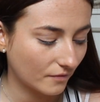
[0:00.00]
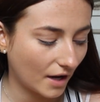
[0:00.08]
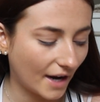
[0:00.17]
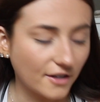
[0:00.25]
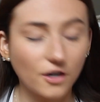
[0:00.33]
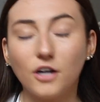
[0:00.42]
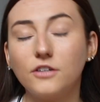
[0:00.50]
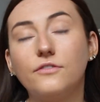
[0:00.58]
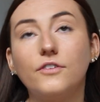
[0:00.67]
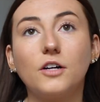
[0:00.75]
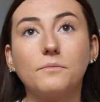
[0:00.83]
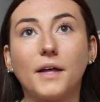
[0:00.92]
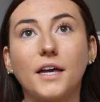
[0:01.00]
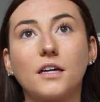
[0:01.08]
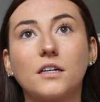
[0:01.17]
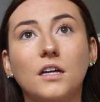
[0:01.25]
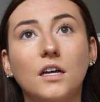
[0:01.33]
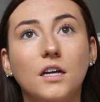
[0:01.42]
I could film
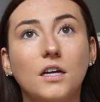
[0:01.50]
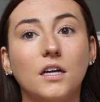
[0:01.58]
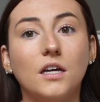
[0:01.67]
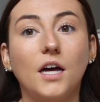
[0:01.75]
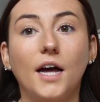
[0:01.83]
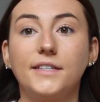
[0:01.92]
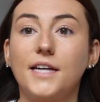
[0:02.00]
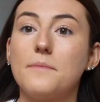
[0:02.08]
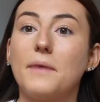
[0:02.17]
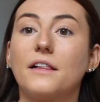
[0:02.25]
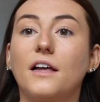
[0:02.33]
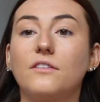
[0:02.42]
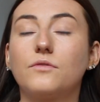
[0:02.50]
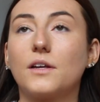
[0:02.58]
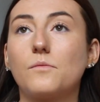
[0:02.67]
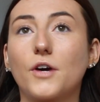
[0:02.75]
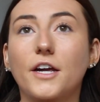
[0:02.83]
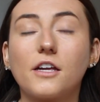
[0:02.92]
like a day in my life when
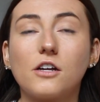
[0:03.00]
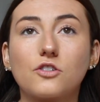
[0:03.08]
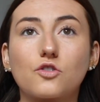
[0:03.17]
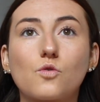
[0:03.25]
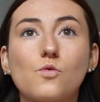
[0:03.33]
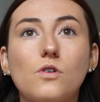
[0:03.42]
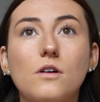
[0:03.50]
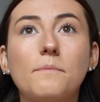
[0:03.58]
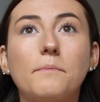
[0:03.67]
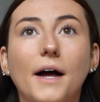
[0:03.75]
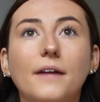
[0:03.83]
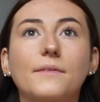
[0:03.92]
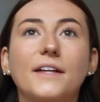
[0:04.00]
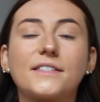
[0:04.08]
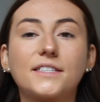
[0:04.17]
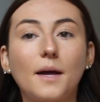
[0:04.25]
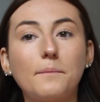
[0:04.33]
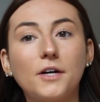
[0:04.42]
I'm working on school, but it's
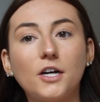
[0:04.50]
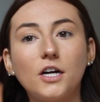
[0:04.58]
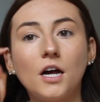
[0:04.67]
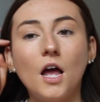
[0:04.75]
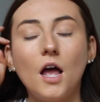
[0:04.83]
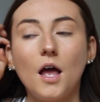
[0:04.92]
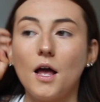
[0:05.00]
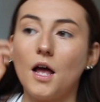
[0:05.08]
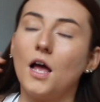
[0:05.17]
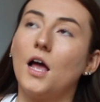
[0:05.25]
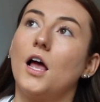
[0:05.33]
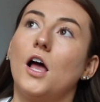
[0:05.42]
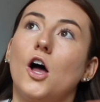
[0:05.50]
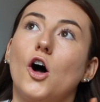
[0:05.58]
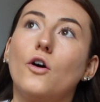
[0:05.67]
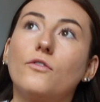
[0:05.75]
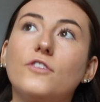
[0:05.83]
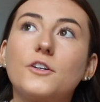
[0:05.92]
summer.
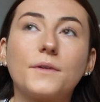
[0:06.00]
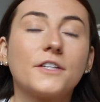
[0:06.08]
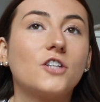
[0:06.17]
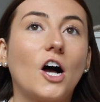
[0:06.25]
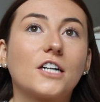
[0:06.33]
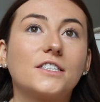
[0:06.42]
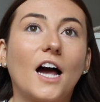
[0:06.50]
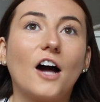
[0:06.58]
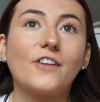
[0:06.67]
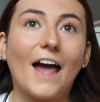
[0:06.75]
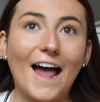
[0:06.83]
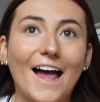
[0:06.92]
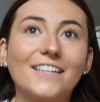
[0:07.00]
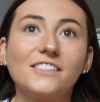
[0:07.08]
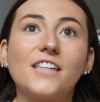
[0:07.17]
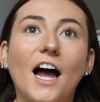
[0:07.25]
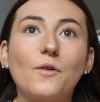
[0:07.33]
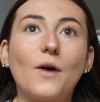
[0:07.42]
Hopefully when the lockdown
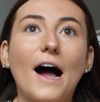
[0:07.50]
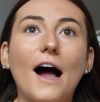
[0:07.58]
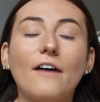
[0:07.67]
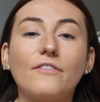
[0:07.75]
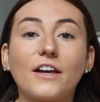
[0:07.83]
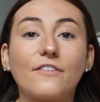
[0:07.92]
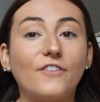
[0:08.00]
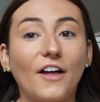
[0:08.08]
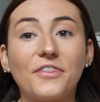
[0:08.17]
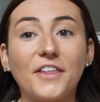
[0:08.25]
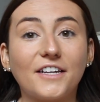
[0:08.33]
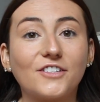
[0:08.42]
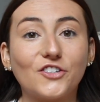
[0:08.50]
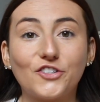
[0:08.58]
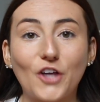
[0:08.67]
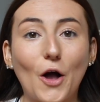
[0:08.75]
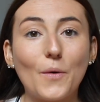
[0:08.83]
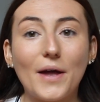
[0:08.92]
ends, I will have like fun things to
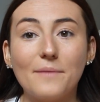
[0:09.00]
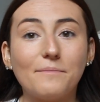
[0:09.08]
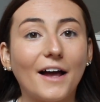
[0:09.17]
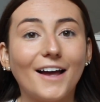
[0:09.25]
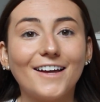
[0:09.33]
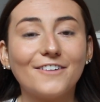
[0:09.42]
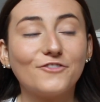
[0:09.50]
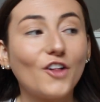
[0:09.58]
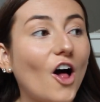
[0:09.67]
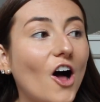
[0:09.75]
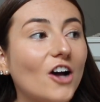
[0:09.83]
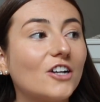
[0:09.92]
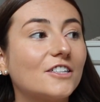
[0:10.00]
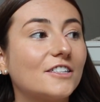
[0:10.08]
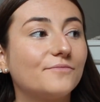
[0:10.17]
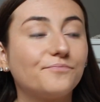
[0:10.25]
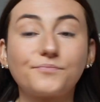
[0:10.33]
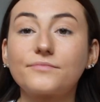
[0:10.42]
show in my vlogs.